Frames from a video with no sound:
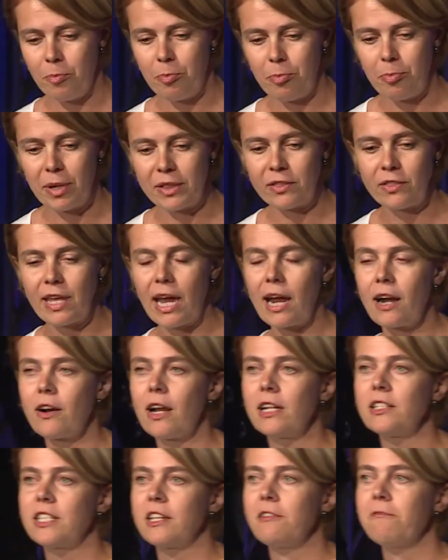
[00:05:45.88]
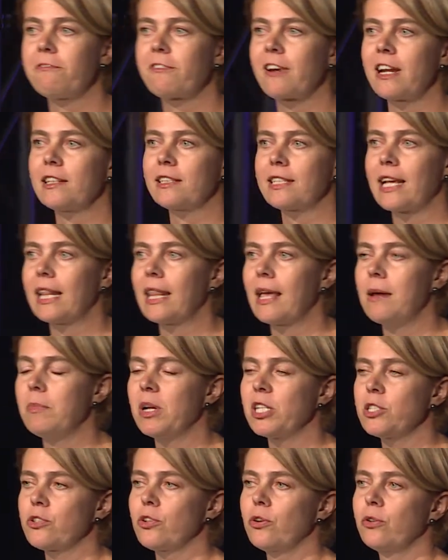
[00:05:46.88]
But there are different
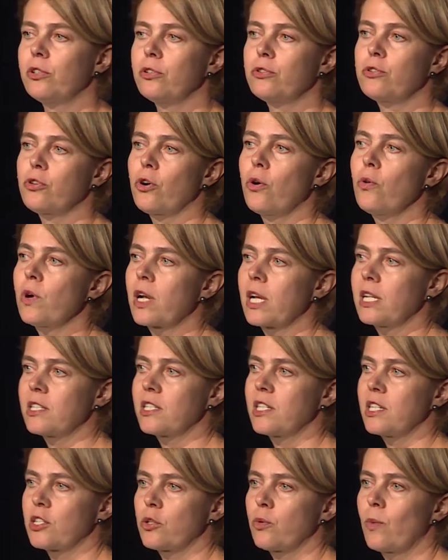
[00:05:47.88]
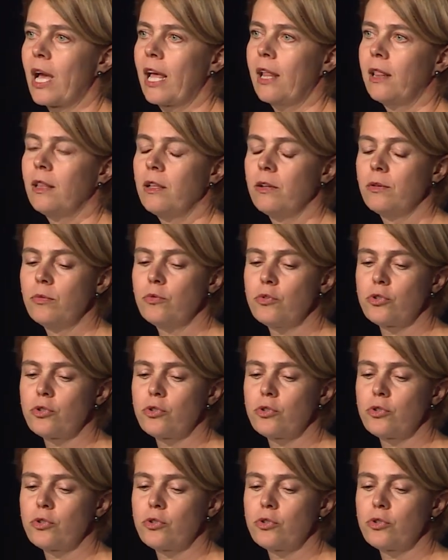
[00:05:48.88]
elements on the tokens as well.